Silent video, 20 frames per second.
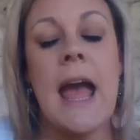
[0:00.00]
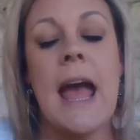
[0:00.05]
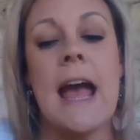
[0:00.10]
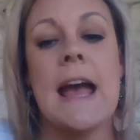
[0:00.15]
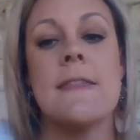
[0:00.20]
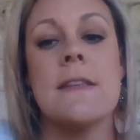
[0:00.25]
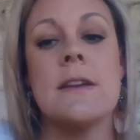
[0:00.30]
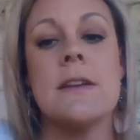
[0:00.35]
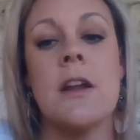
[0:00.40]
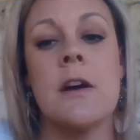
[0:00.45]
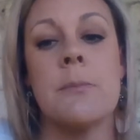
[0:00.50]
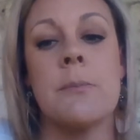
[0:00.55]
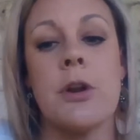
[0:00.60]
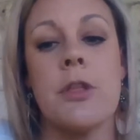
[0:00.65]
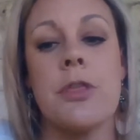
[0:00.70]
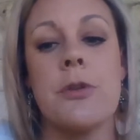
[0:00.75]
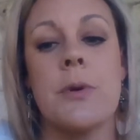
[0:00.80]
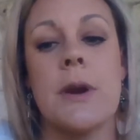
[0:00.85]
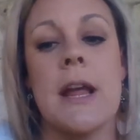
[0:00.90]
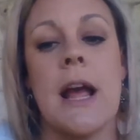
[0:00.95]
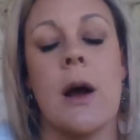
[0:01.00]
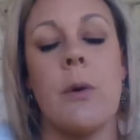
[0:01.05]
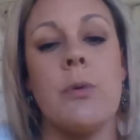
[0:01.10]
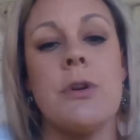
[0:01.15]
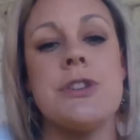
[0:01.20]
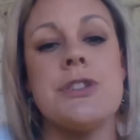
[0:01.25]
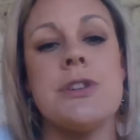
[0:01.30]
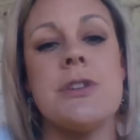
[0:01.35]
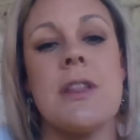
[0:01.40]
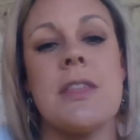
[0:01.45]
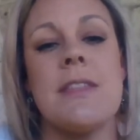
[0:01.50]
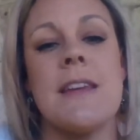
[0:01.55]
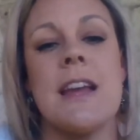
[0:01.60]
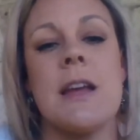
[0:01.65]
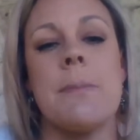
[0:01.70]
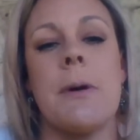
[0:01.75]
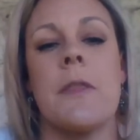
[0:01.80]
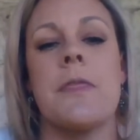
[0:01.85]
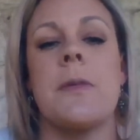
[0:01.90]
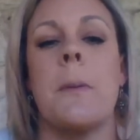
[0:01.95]
And then number 3, I want you to think
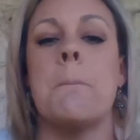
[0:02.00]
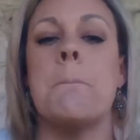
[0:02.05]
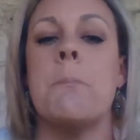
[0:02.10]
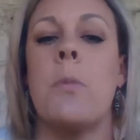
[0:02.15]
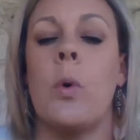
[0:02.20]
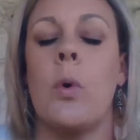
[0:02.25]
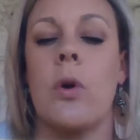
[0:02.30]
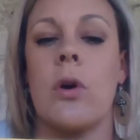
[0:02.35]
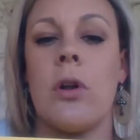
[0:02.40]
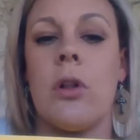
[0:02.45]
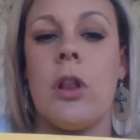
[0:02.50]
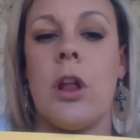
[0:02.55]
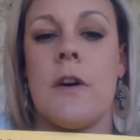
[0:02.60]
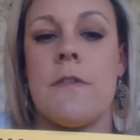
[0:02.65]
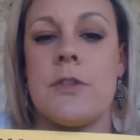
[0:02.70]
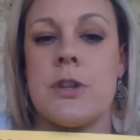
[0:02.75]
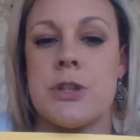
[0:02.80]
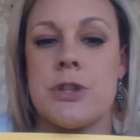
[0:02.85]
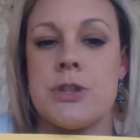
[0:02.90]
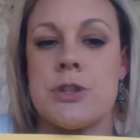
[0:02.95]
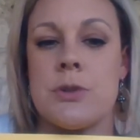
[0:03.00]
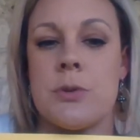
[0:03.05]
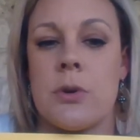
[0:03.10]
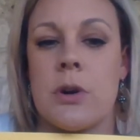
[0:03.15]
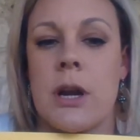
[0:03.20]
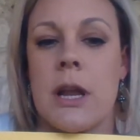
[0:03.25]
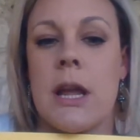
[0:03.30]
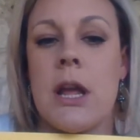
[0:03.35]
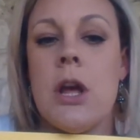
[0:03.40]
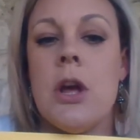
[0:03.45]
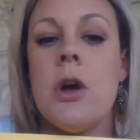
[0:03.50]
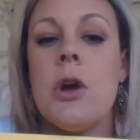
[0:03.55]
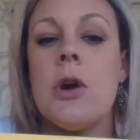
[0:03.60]
about the moral of the story.